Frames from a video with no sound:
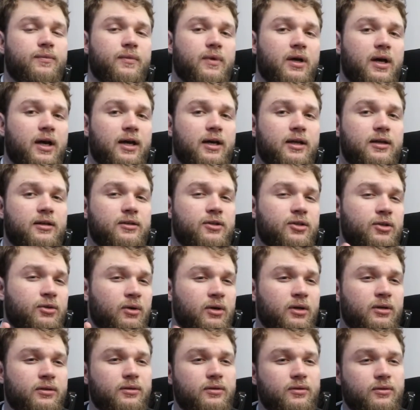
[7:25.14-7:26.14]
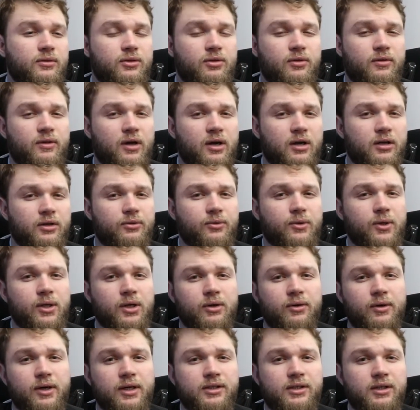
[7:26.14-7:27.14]
I headed to the
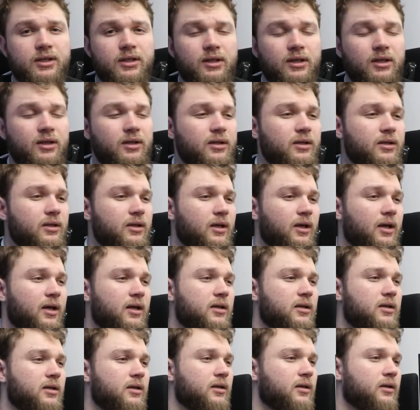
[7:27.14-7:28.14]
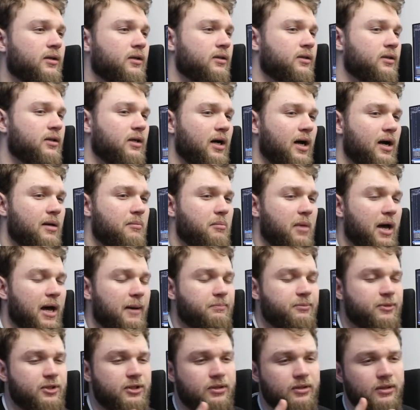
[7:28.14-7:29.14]
Arduino IDE and I
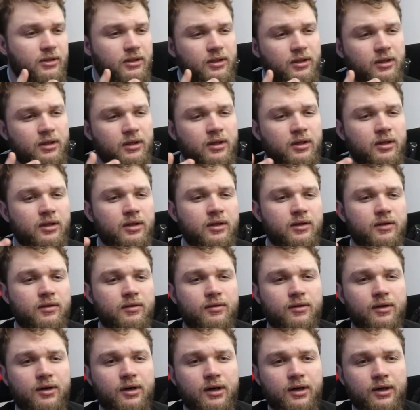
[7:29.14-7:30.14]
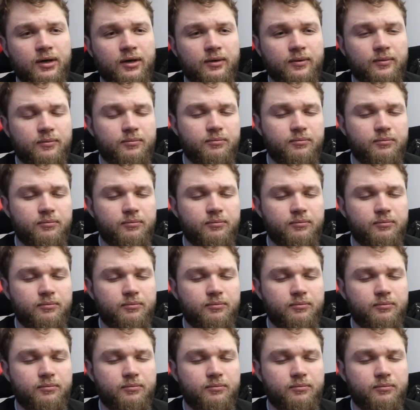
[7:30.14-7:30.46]
mapped the